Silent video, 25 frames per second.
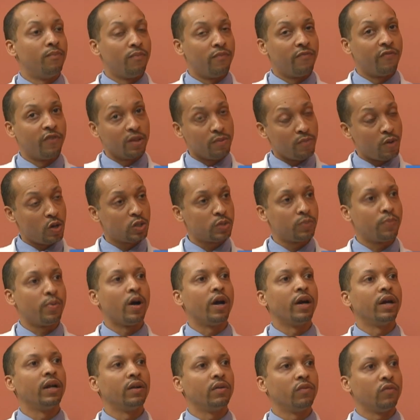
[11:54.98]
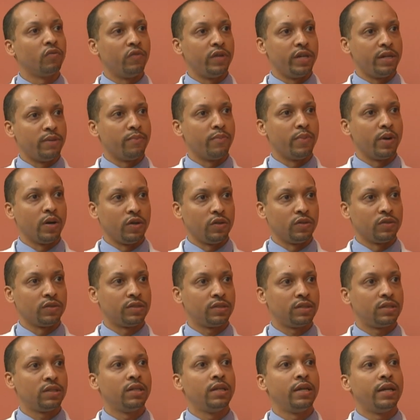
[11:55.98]
for the most part,
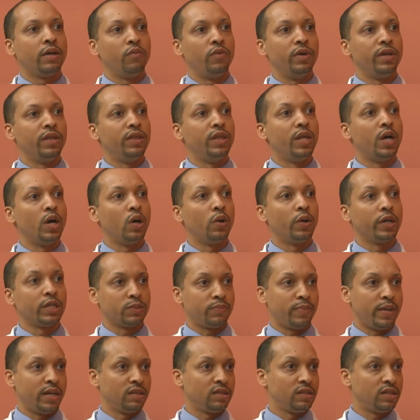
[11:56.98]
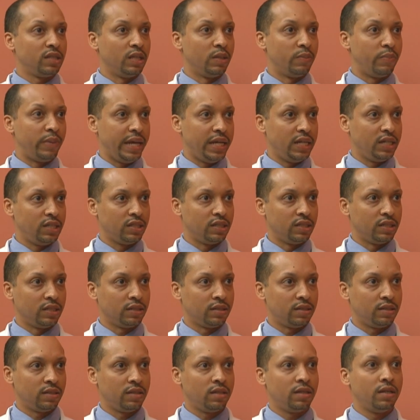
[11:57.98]
reimburse with no expense to the
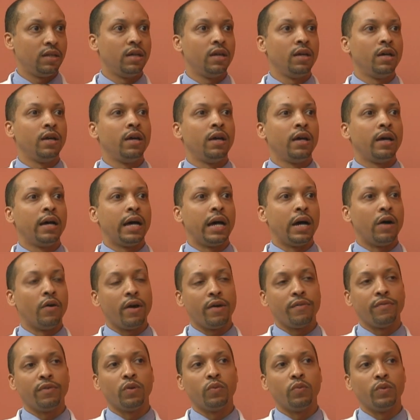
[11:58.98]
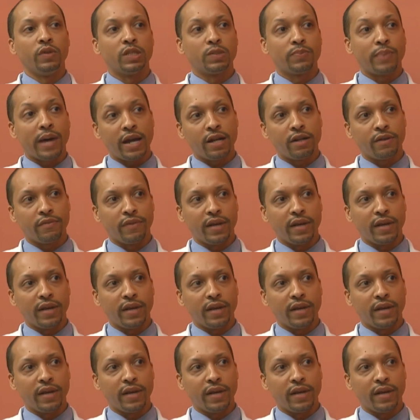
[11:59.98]
patient. However, with spider